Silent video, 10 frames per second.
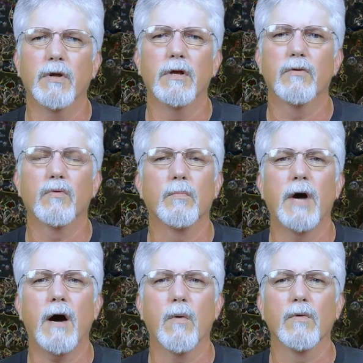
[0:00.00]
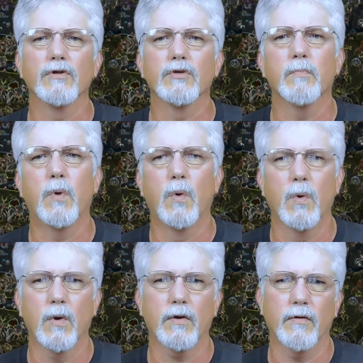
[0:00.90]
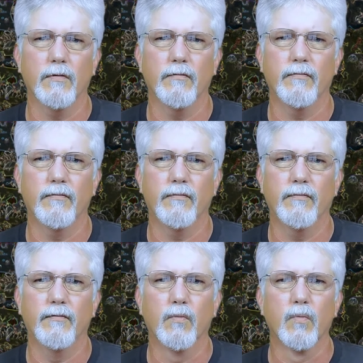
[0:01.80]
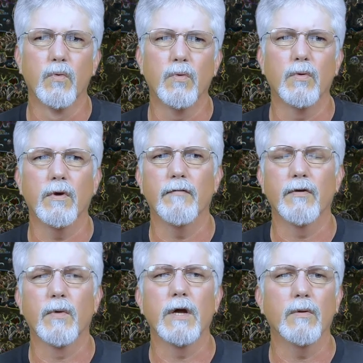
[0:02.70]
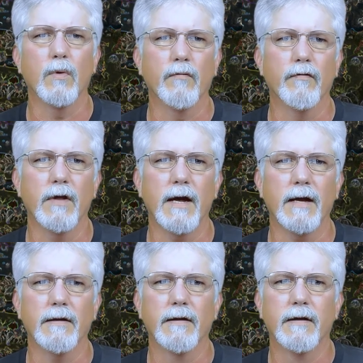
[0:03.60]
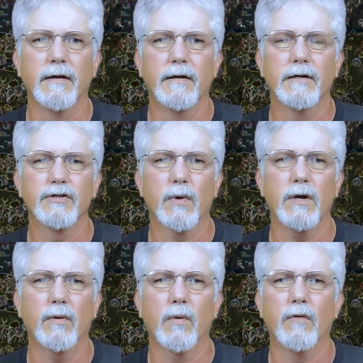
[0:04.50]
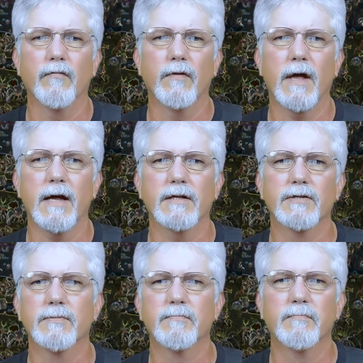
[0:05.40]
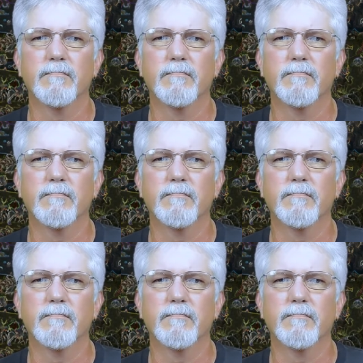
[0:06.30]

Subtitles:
political power and support of the rule of the Great Lord of Light. As the Great Lord of Light's